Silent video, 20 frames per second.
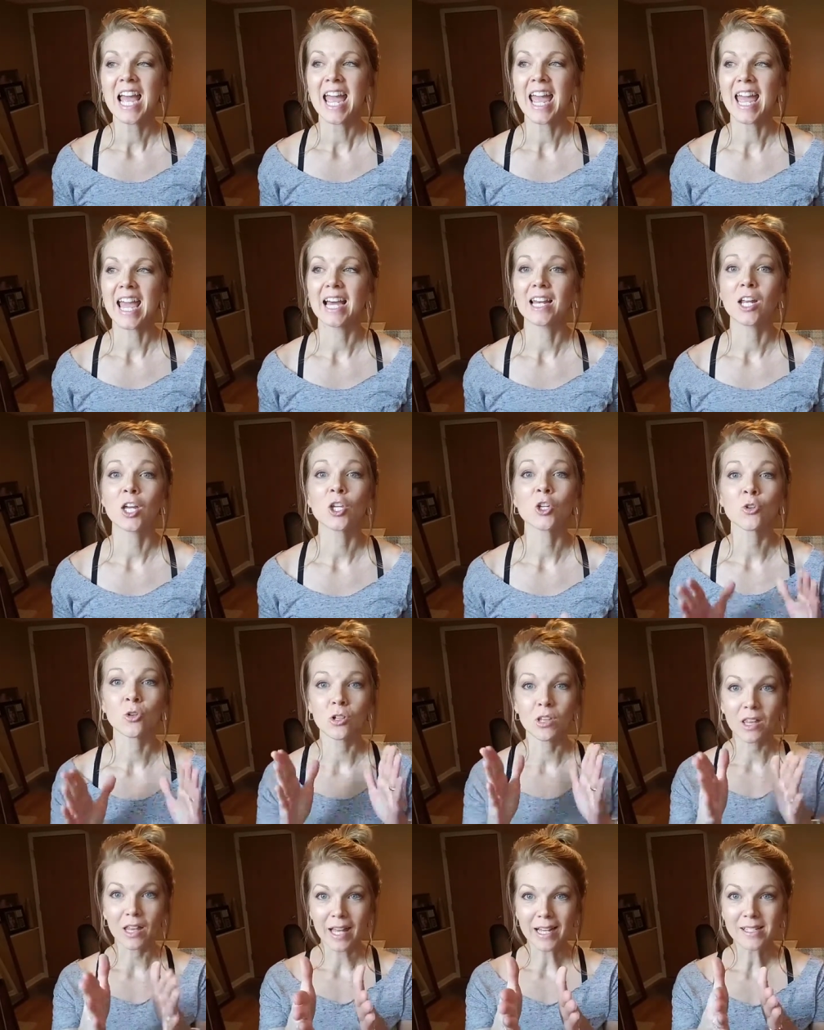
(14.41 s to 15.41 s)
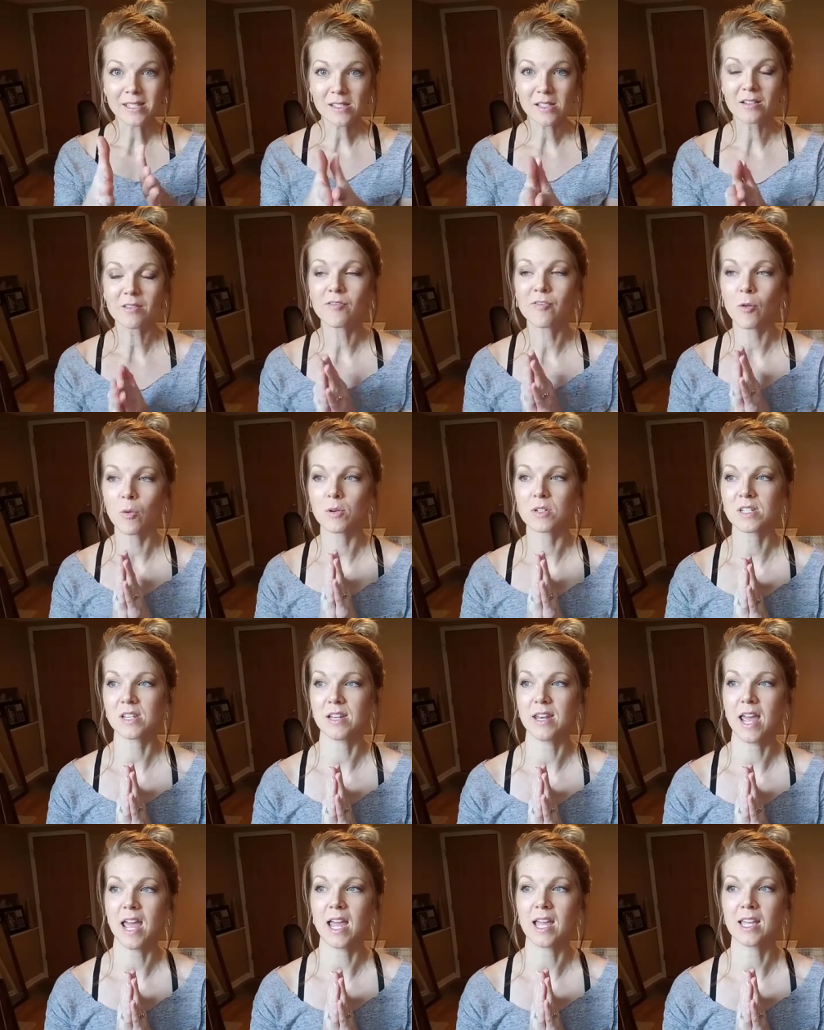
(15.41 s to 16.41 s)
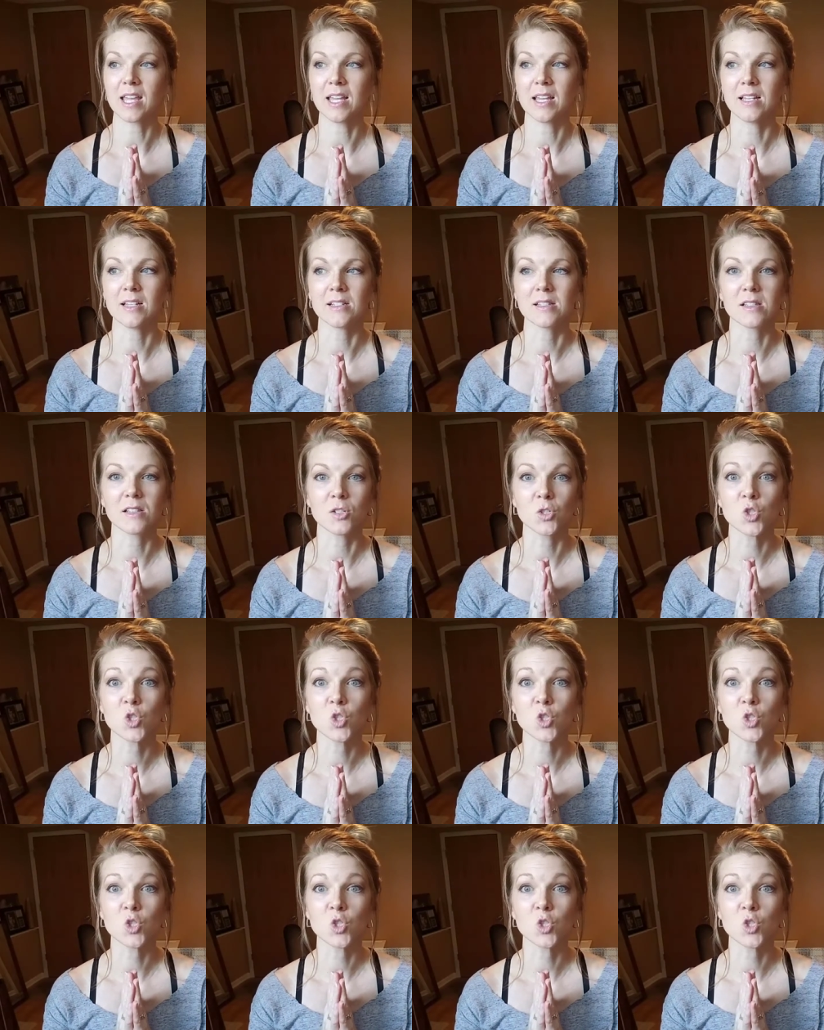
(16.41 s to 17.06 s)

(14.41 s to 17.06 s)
And your lesson for today is